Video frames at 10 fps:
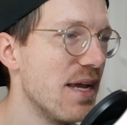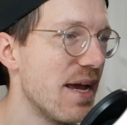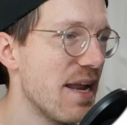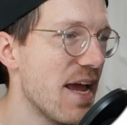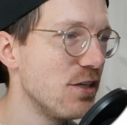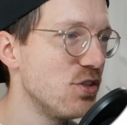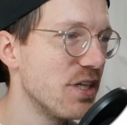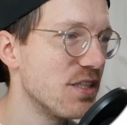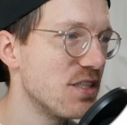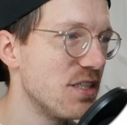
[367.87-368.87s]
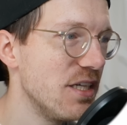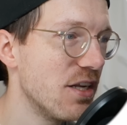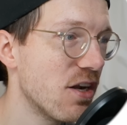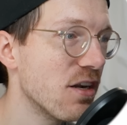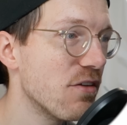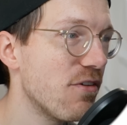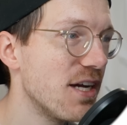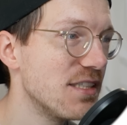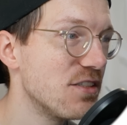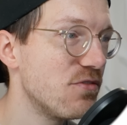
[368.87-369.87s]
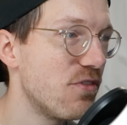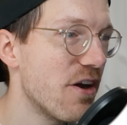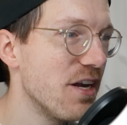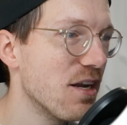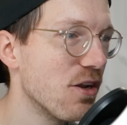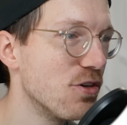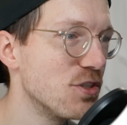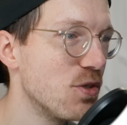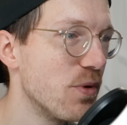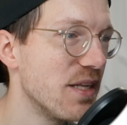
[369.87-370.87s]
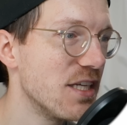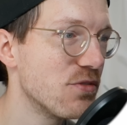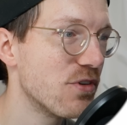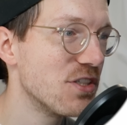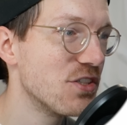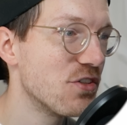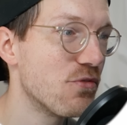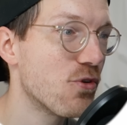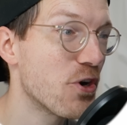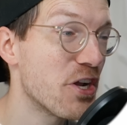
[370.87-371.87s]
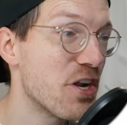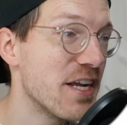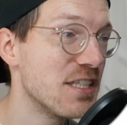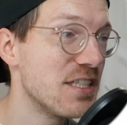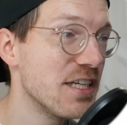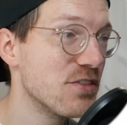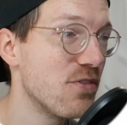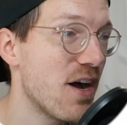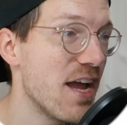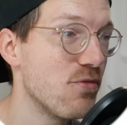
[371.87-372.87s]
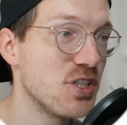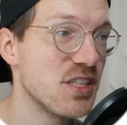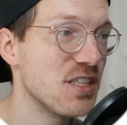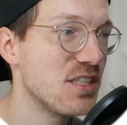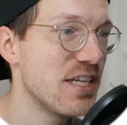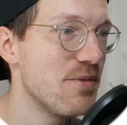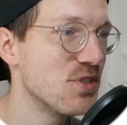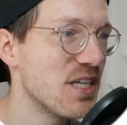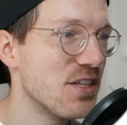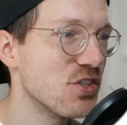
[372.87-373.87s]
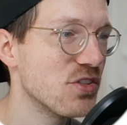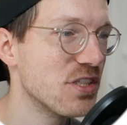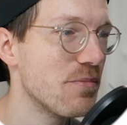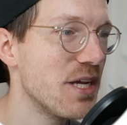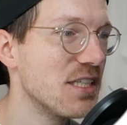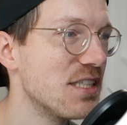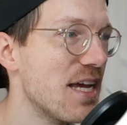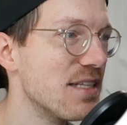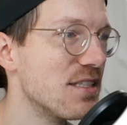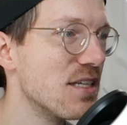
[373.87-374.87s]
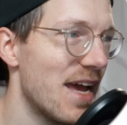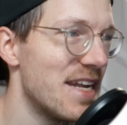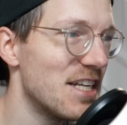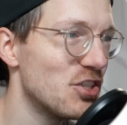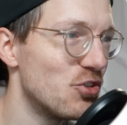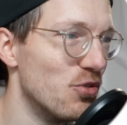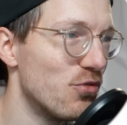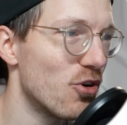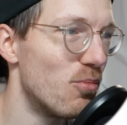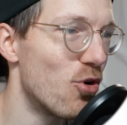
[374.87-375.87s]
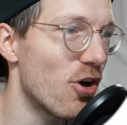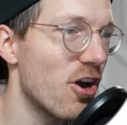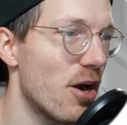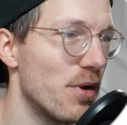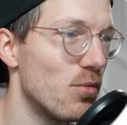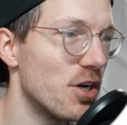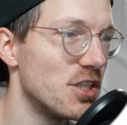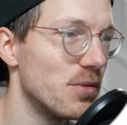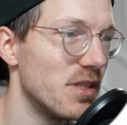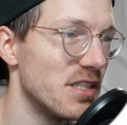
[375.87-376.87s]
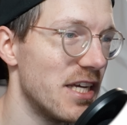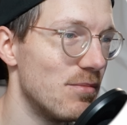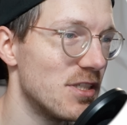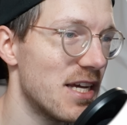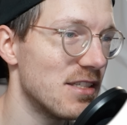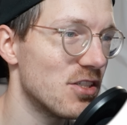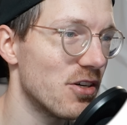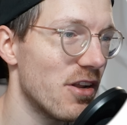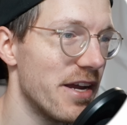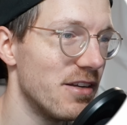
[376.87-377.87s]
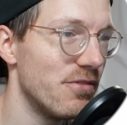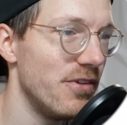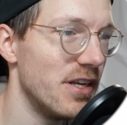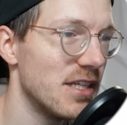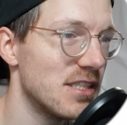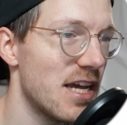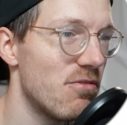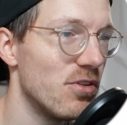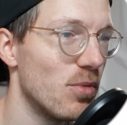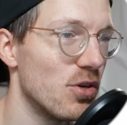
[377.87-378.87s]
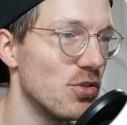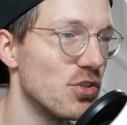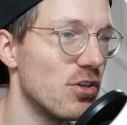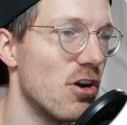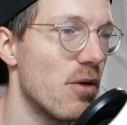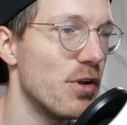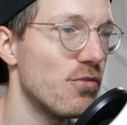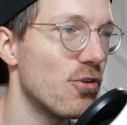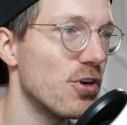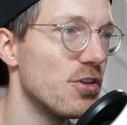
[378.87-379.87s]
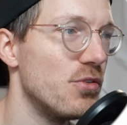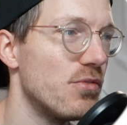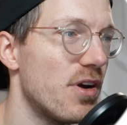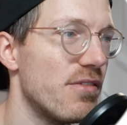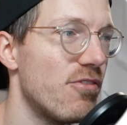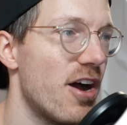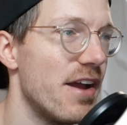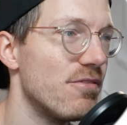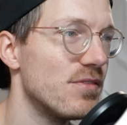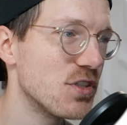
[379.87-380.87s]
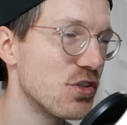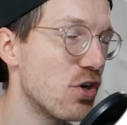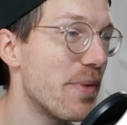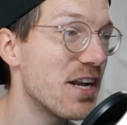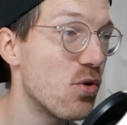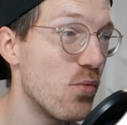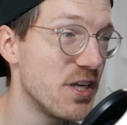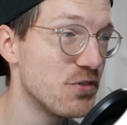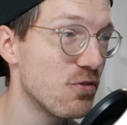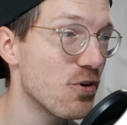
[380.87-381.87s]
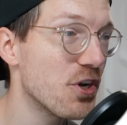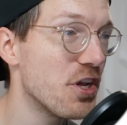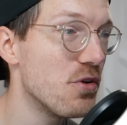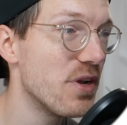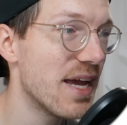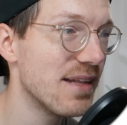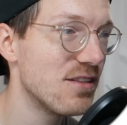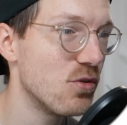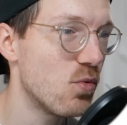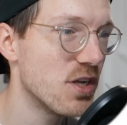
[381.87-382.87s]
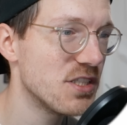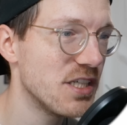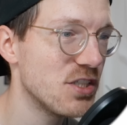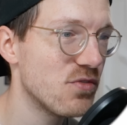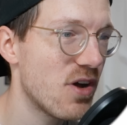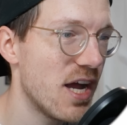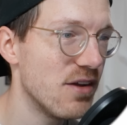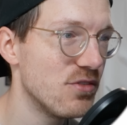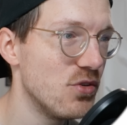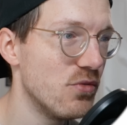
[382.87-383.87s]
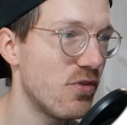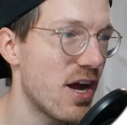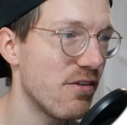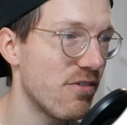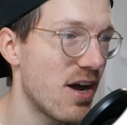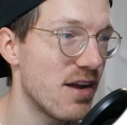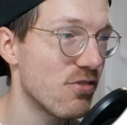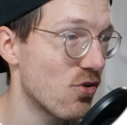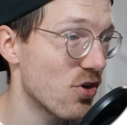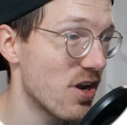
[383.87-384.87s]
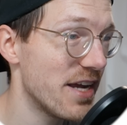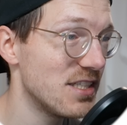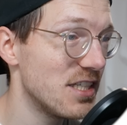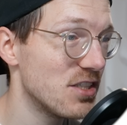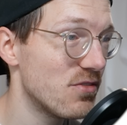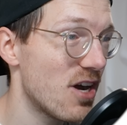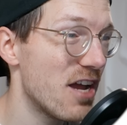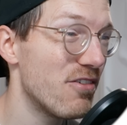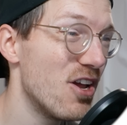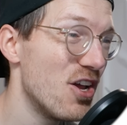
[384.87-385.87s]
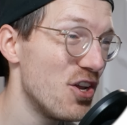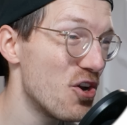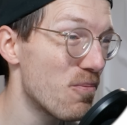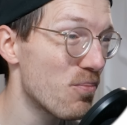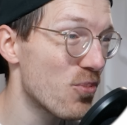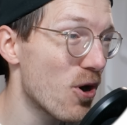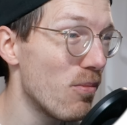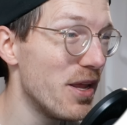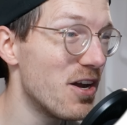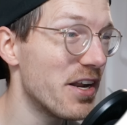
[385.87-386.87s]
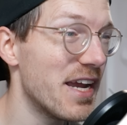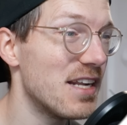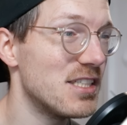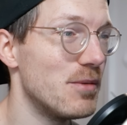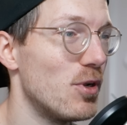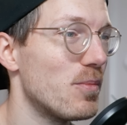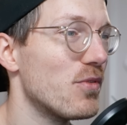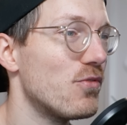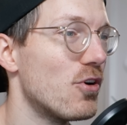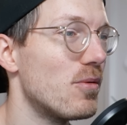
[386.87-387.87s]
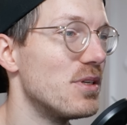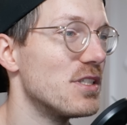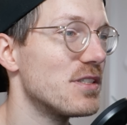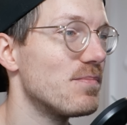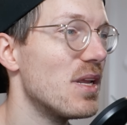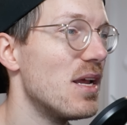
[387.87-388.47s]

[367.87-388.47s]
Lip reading: And as you can see, another device that's very close to it is, for instance, the Forerunner 965, which has the same sensor, so that makes sense. And that's true for more Garmin watches with the same sensor, like the Fenix 7, but also the Garmin Forerunner 255. So no matter which Forerunner you get, the 165, 255, or 965, you're probably gonna get a similar performance.